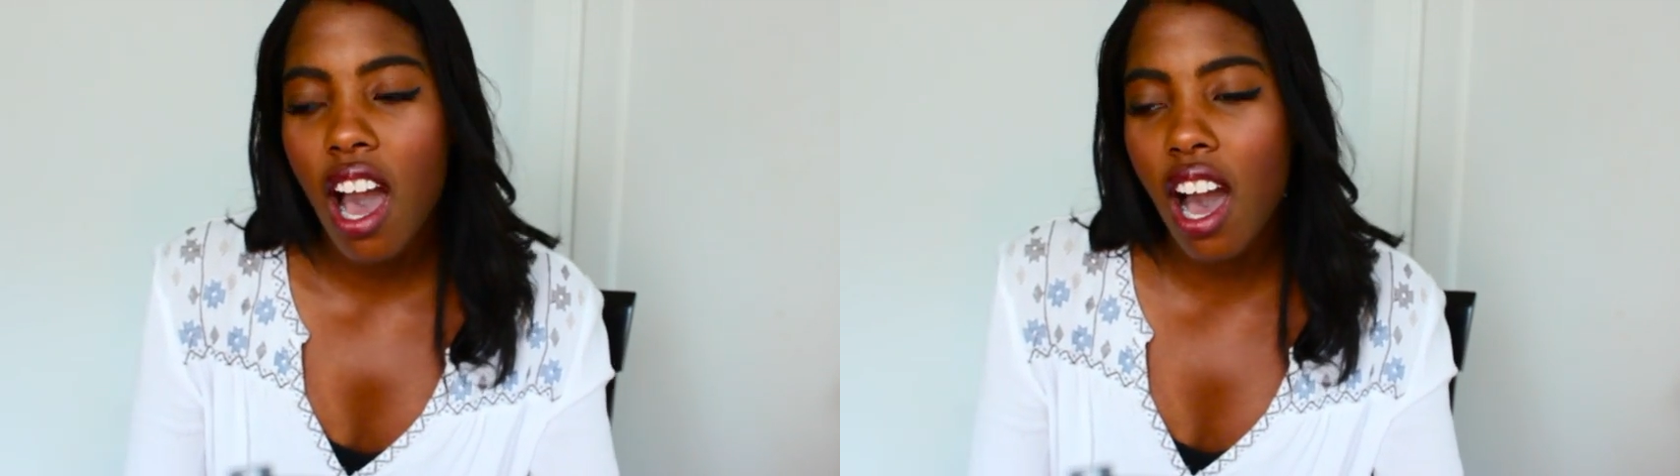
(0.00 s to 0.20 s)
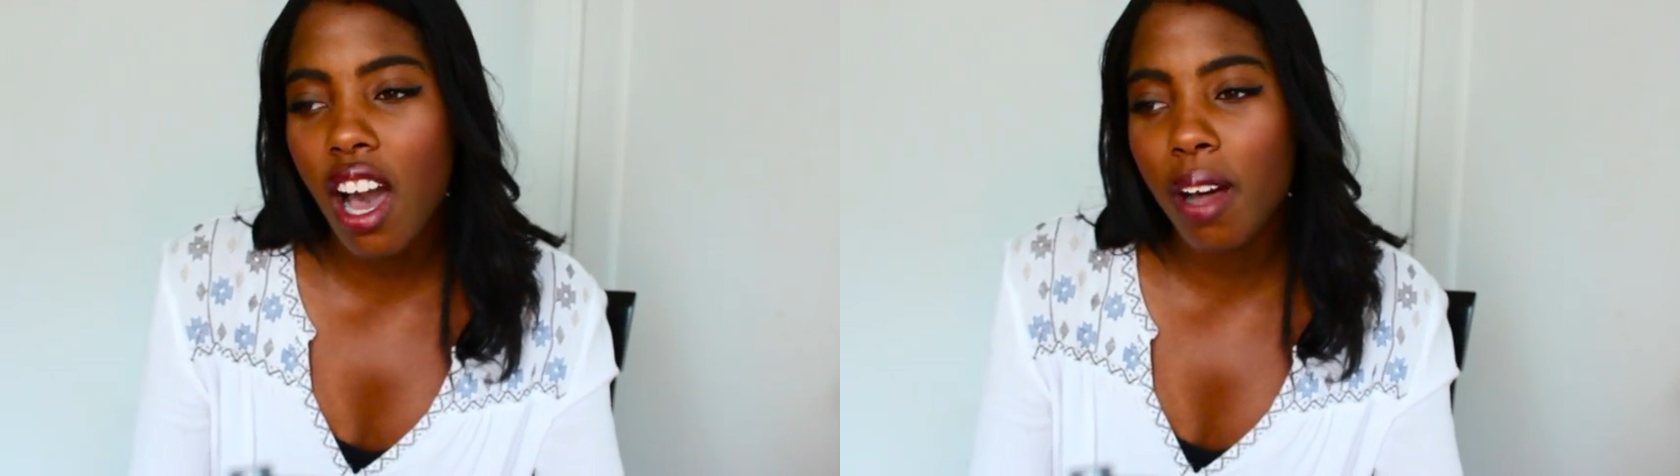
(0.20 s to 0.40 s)

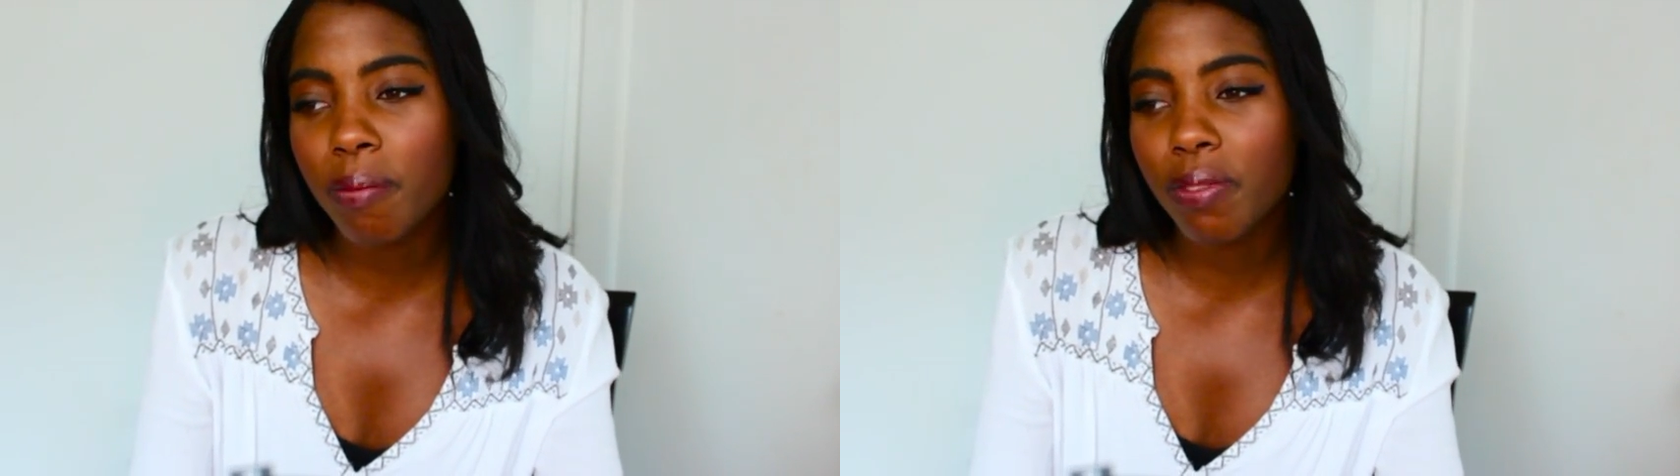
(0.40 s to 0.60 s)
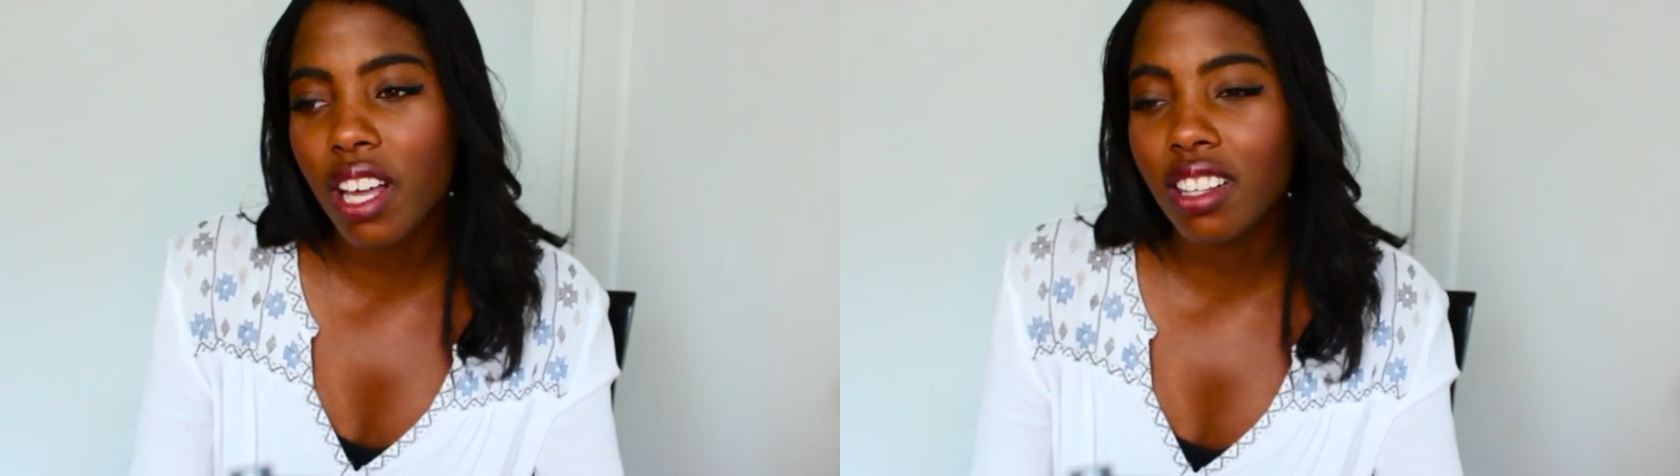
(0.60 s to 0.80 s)

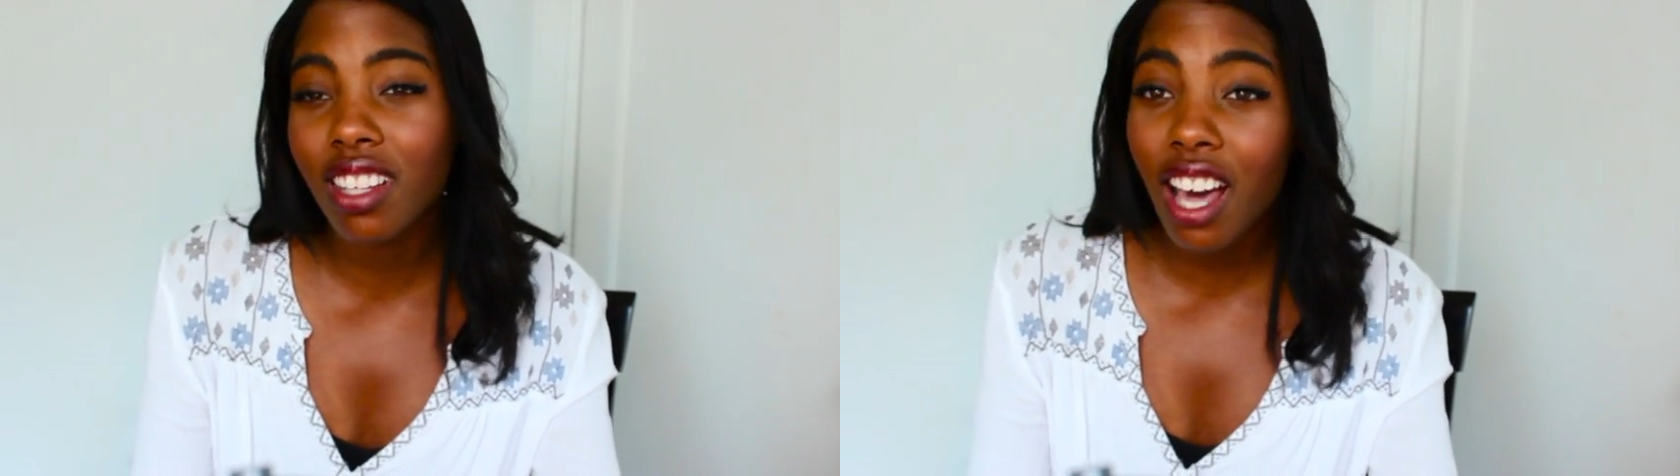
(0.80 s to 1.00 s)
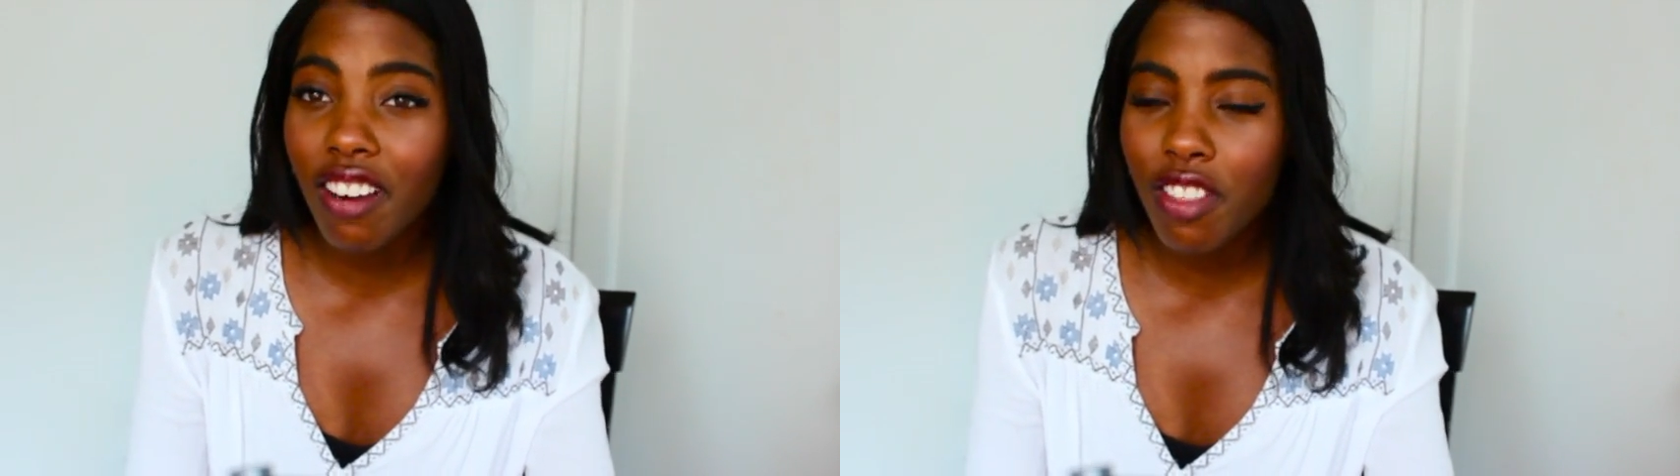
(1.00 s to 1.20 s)
A
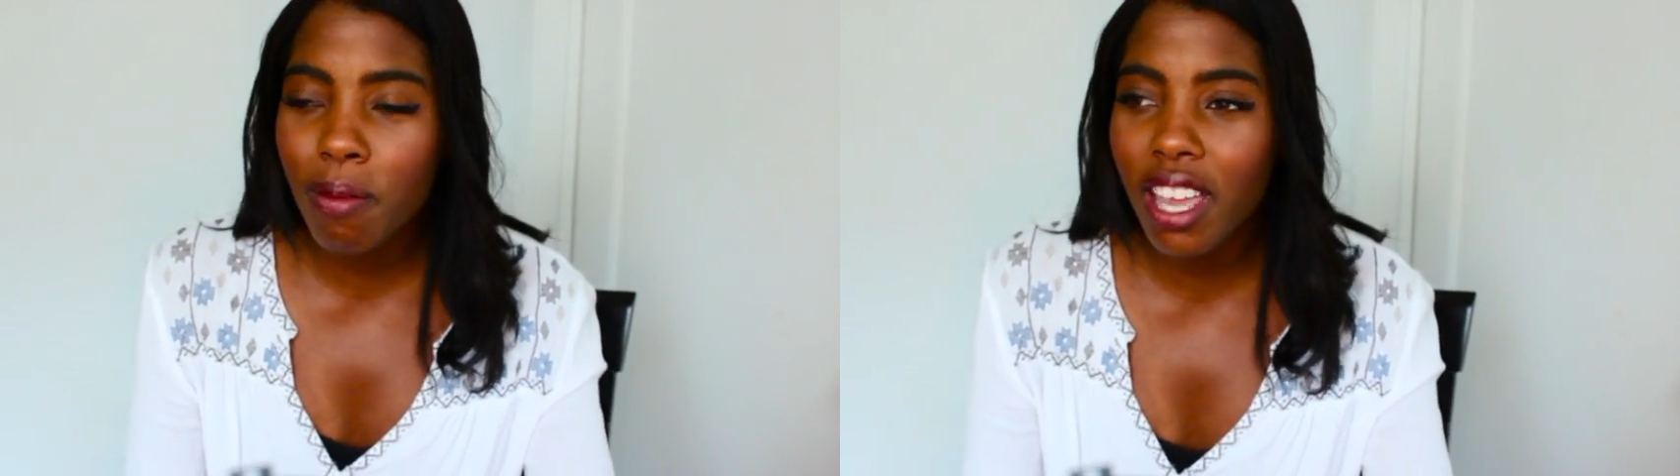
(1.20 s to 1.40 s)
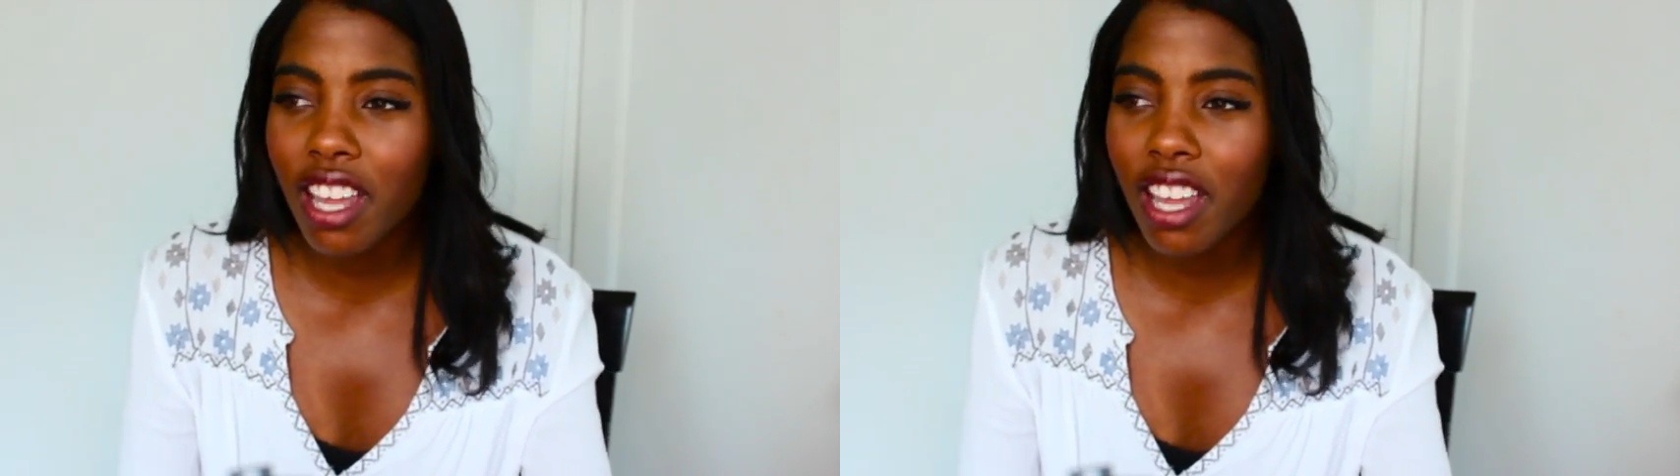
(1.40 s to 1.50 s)
lot of them I